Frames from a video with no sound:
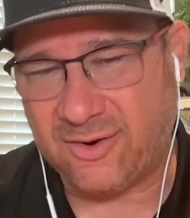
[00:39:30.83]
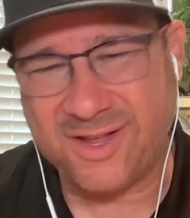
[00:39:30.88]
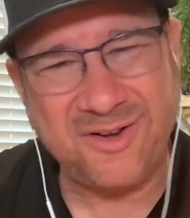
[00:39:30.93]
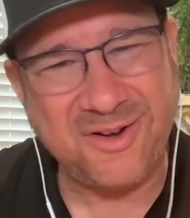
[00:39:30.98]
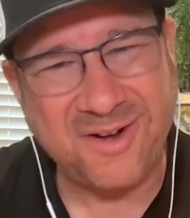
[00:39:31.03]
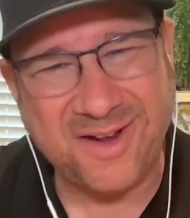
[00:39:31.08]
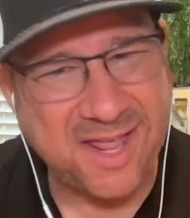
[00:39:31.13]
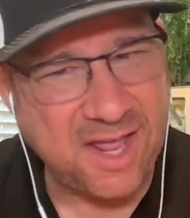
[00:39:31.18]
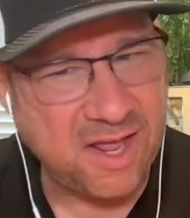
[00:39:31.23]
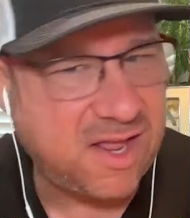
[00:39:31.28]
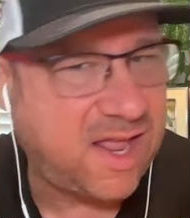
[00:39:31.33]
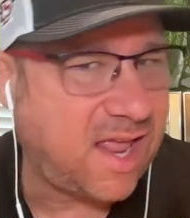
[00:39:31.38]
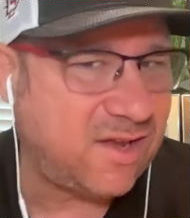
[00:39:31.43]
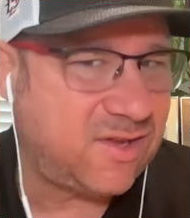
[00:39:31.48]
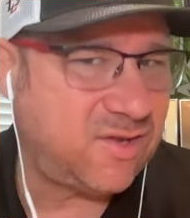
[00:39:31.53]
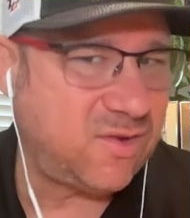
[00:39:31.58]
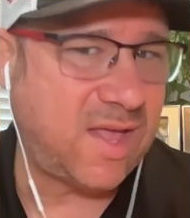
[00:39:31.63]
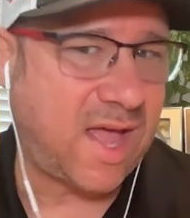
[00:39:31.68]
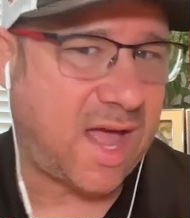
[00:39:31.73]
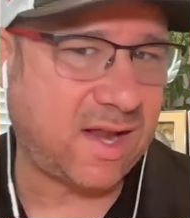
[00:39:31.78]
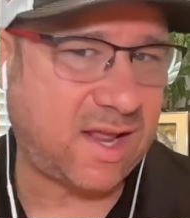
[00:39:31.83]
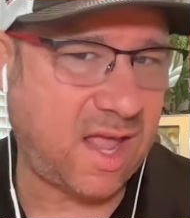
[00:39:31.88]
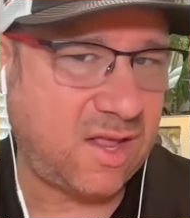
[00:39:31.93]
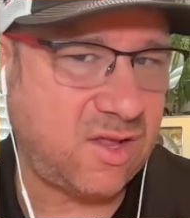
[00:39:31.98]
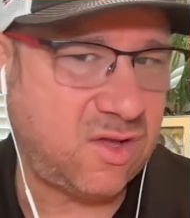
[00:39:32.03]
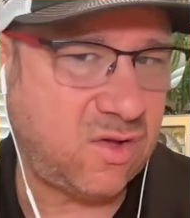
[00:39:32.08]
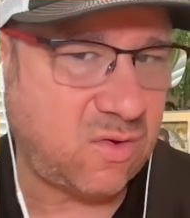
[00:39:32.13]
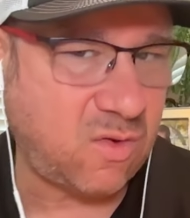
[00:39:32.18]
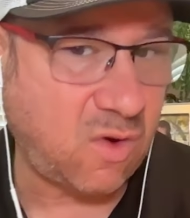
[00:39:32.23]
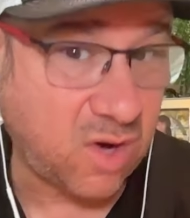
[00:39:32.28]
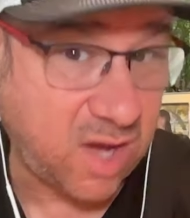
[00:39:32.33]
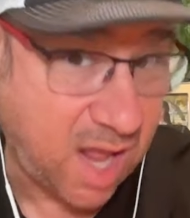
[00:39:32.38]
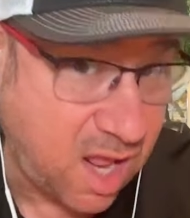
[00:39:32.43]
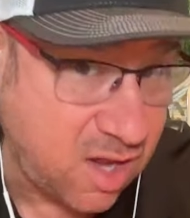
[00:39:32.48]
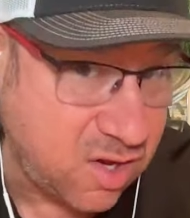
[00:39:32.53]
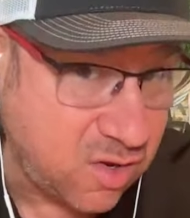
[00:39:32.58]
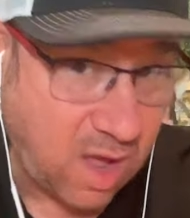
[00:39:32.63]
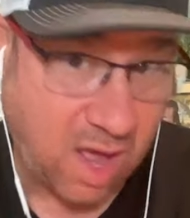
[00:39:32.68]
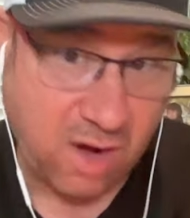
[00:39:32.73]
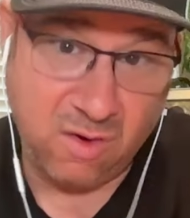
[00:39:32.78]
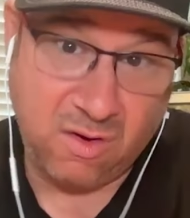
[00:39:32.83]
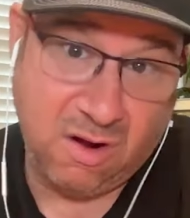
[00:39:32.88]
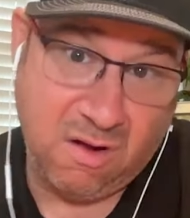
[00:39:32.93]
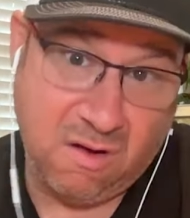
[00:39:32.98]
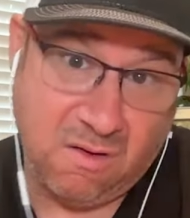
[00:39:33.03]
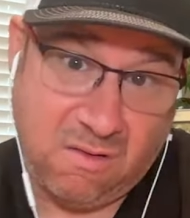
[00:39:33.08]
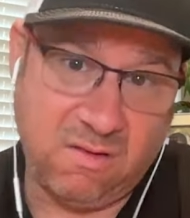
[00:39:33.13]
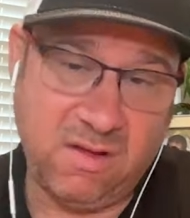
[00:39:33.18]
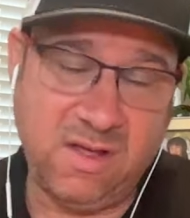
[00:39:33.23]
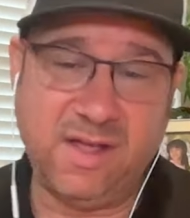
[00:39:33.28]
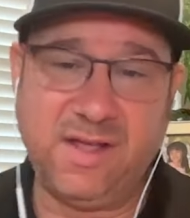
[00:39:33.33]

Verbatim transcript: You can't do that, can you? Or can you? I don't know.